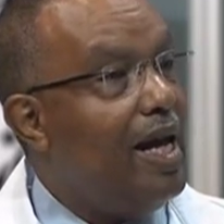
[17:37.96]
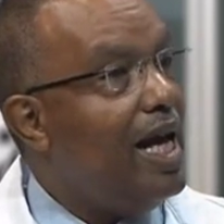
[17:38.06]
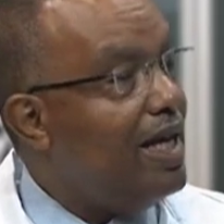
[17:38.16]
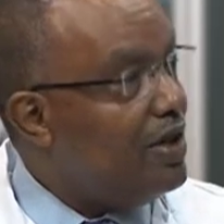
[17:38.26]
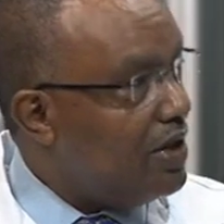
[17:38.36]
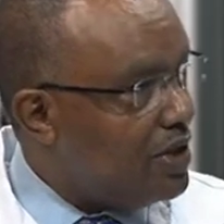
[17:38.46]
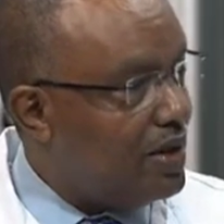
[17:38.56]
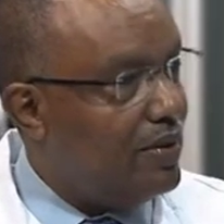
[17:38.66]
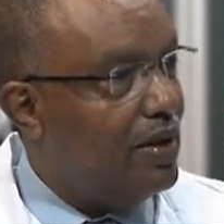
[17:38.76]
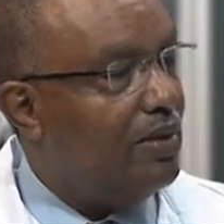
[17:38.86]
In
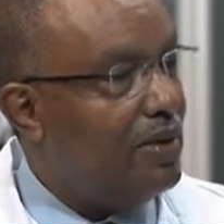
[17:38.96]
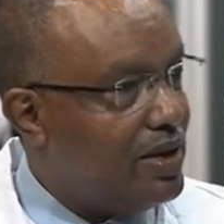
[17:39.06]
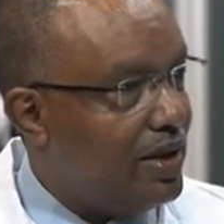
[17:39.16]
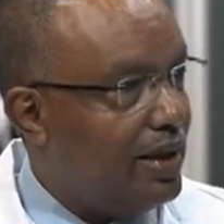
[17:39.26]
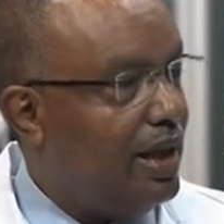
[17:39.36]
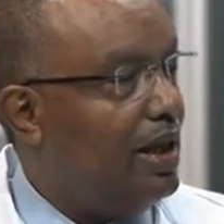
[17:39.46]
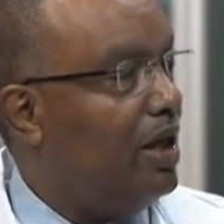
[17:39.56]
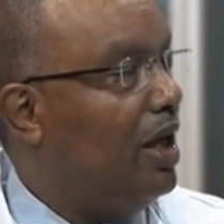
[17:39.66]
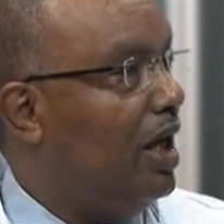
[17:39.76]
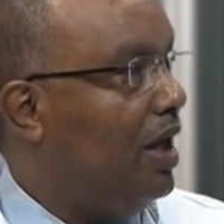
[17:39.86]
addition, recently,
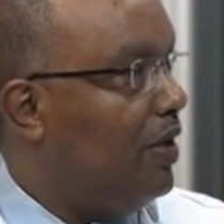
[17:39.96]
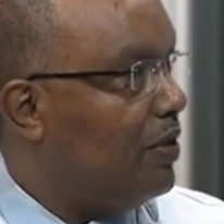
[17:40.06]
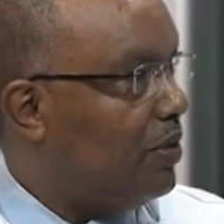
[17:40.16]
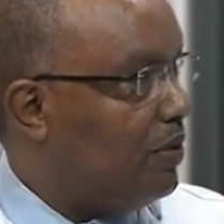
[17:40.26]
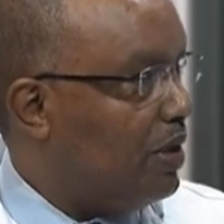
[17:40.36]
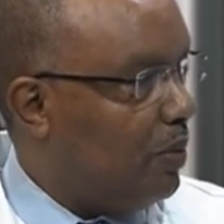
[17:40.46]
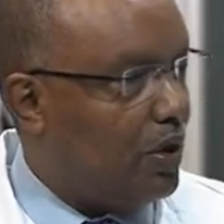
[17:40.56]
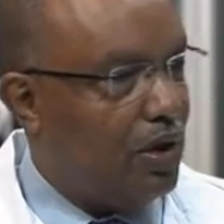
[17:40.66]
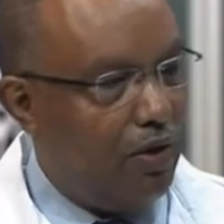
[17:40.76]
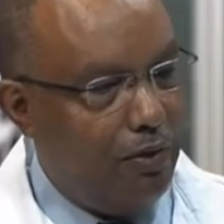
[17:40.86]
through the
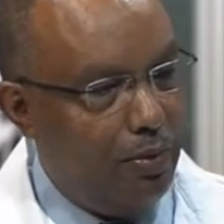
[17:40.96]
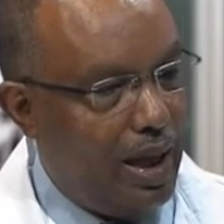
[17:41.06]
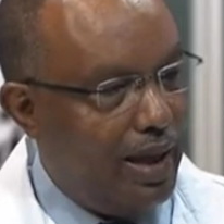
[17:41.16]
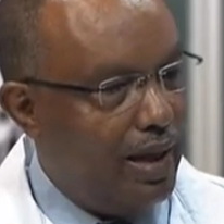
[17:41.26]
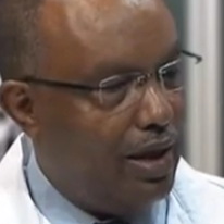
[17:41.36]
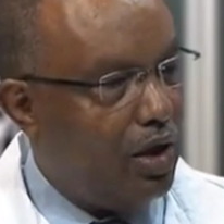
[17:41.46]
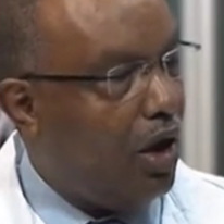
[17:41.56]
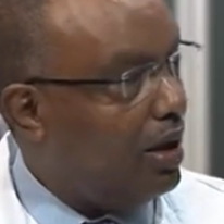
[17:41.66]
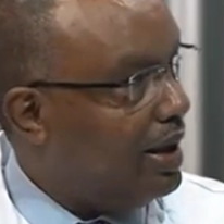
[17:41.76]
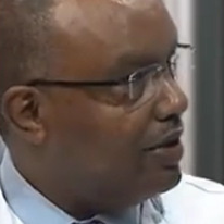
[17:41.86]
work of my
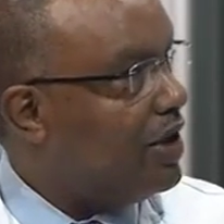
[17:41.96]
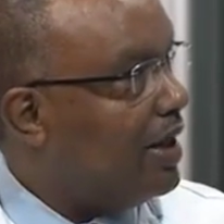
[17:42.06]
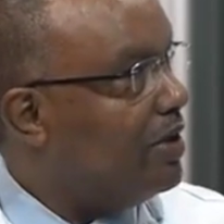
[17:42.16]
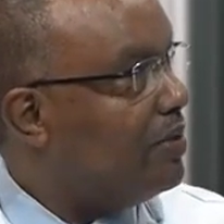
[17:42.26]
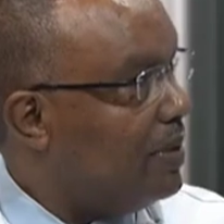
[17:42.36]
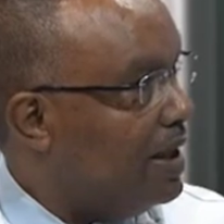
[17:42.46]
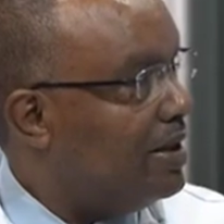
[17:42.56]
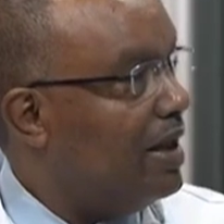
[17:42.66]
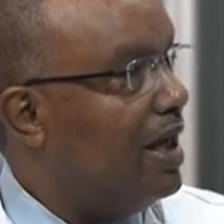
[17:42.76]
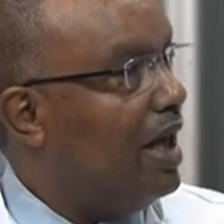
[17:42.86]
colleague Janet Reed,
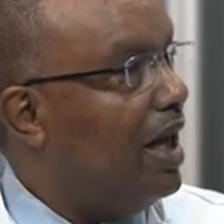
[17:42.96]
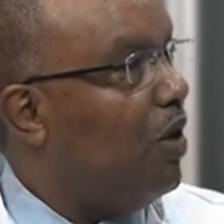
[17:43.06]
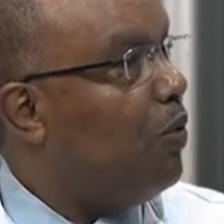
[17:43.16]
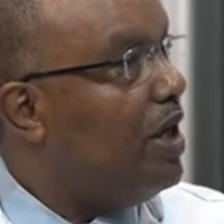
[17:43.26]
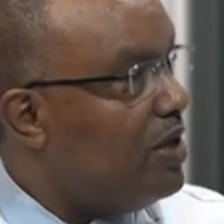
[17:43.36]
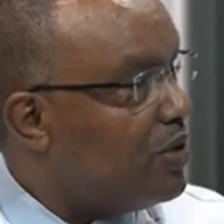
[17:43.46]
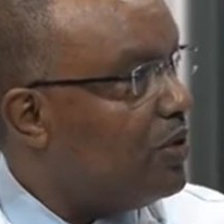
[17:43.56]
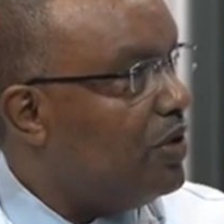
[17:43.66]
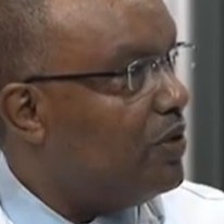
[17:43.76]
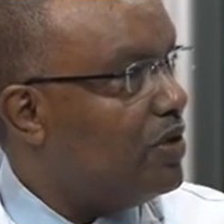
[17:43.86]
we
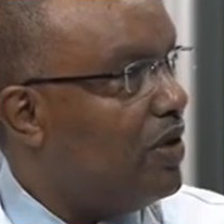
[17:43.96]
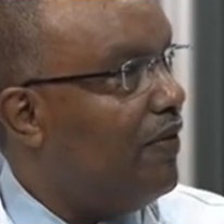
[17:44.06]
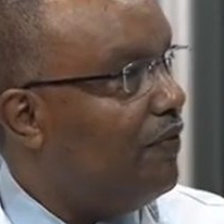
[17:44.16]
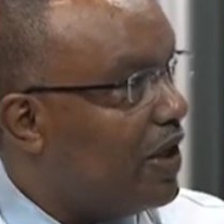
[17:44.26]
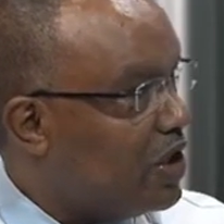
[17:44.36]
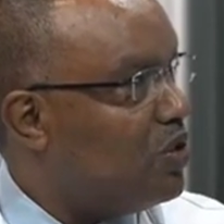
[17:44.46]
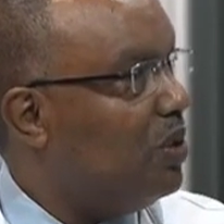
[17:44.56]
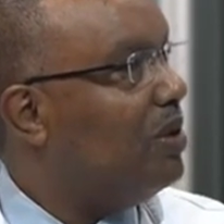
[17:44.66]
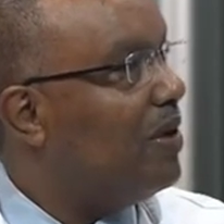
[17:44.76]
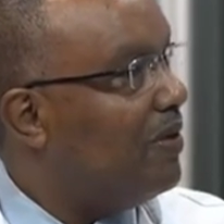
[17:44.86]
introduced
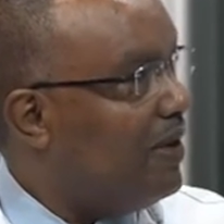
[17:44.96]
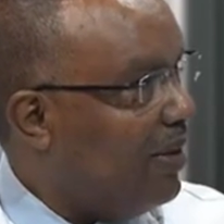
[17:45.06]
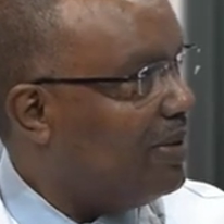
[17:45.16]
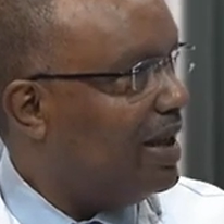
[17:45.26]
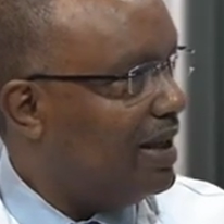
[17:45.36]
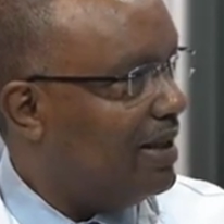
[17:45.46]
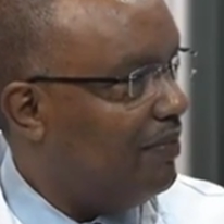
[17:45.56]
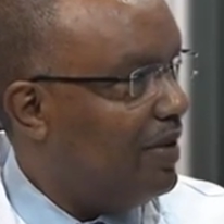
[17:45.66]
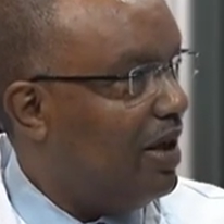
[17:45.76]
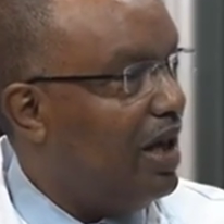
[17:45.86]
virtual rounding.
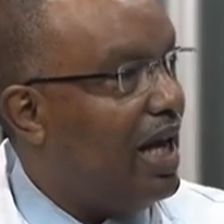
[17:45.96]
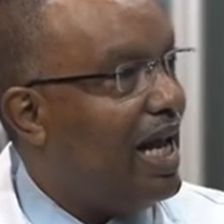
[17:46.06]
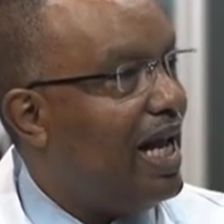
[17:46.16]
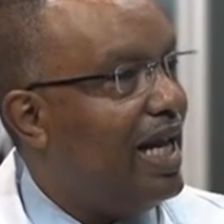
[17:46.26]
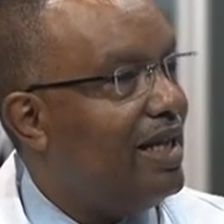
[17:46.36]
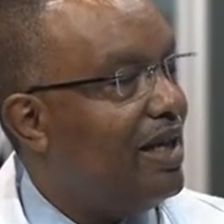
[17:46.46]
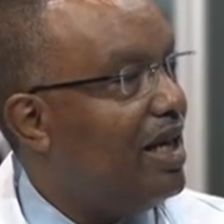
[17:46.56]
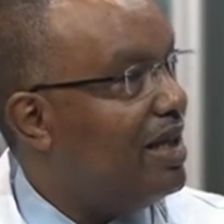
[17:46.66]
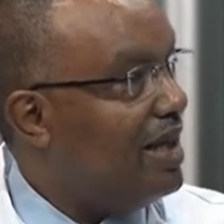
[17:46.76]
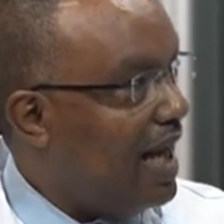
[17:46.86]
And
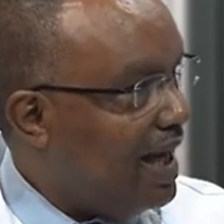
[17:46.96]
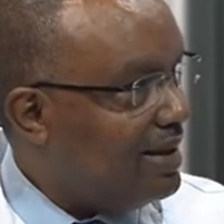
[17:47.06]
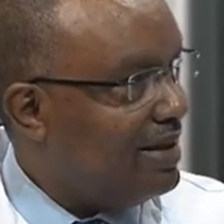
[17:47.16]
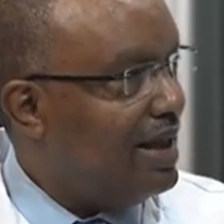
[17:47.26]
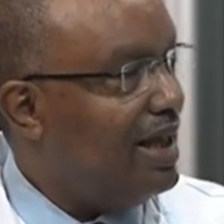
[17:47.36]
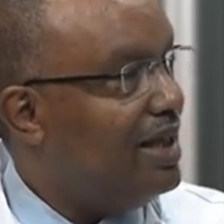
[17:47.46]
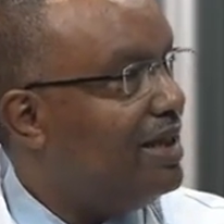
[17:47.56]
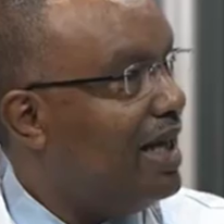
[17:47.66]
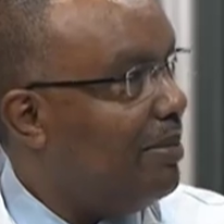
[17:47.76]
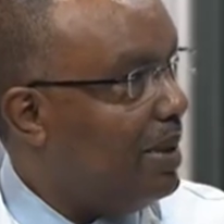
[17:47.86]
that is
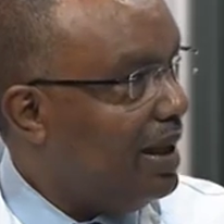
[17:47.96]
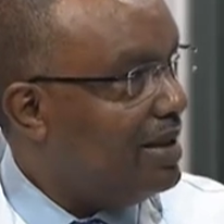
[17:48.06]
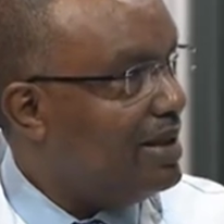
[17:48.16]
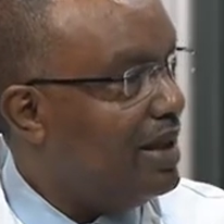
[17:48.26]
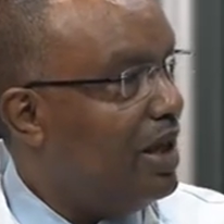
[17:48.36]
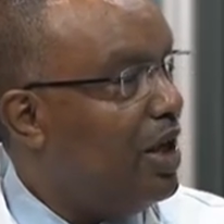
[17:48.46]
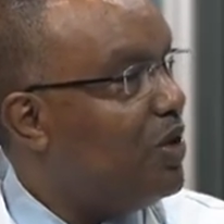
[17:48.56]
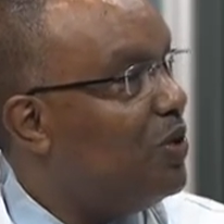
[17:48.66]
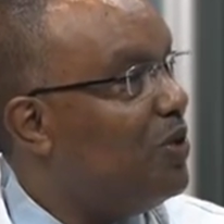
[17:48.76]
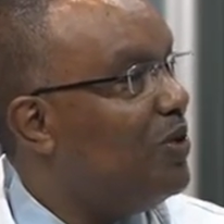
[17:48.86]
the ability
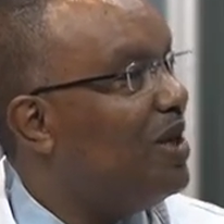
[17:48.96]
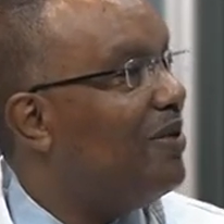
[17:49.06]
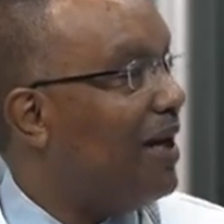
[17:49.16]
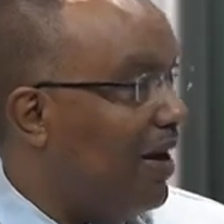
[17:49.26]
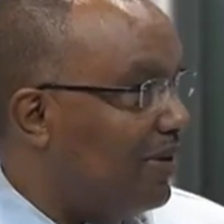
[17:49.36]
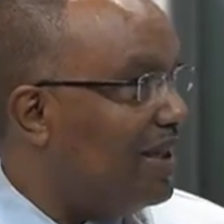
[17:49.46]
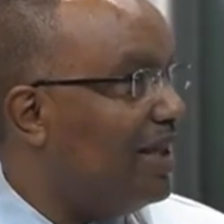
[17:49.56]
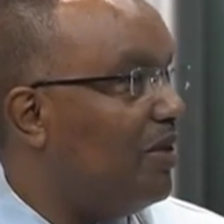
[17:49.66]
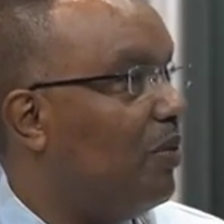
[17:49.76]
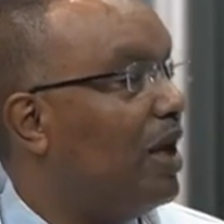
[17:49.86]
to do the rounding
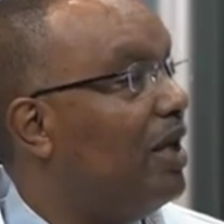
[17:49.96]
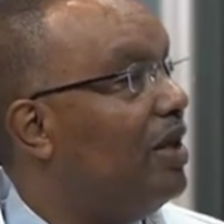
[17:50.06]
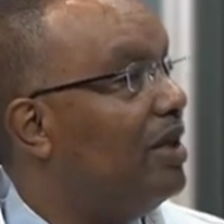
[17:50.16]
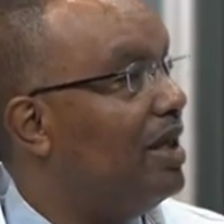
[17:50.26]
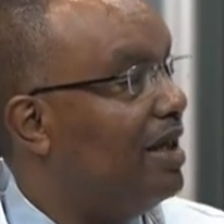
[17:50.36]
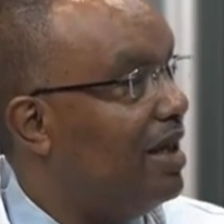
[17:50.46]
where in the